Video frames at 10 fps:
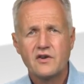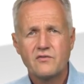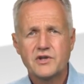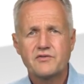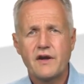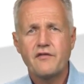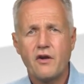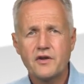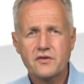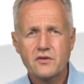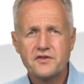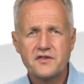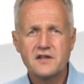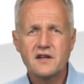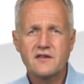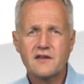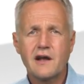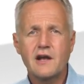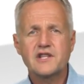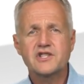which we have also considered in the
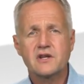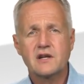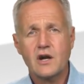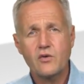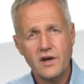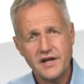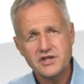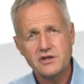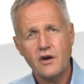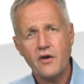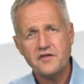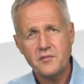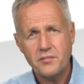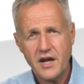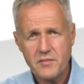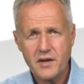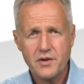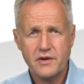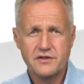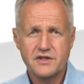calculation of the payback
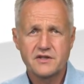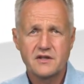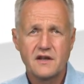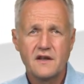period.